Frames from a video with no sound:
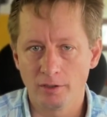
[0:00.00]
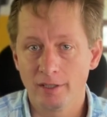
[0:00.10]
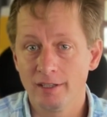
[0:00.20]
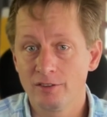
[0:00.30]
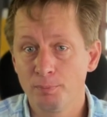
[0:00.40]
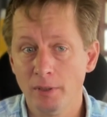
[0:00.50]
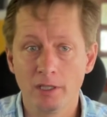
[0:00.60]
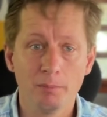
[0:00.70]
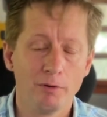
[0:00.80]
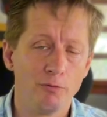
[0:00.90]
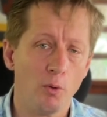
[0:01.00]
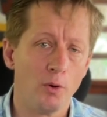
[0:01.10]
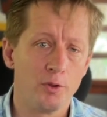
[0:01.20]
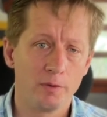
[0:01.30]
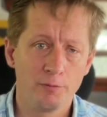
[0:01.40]
is speaking before the
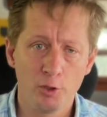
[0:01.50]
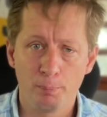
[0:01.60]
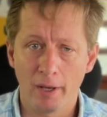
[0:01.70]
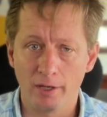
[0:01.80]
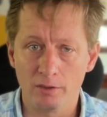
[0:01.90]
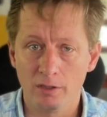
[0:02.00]
review panel